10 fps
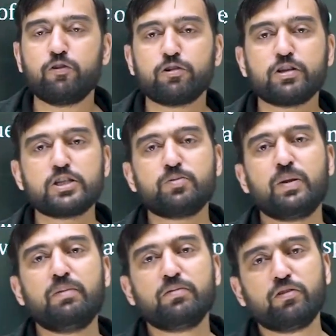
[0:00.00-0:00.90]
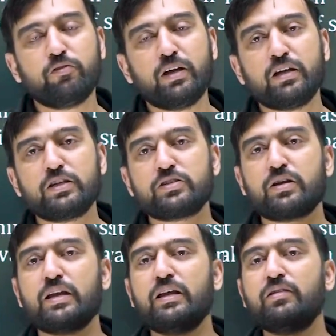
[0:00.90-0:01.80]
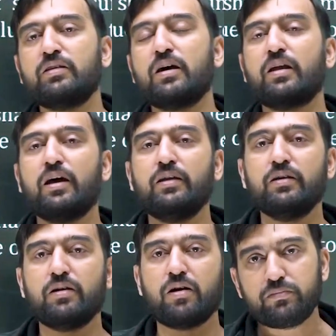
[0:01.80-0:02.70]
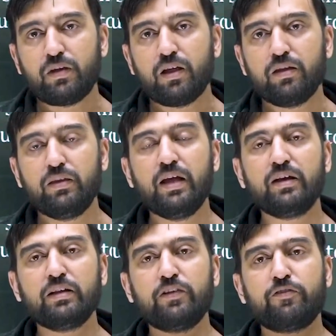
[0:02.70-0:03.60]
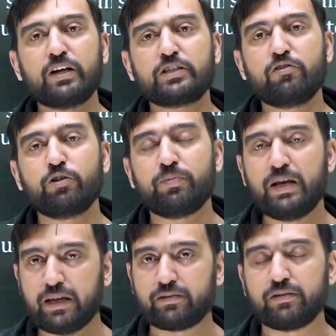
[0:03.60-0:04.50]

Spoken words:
such beams where restrainings are high, there the deflection would be less.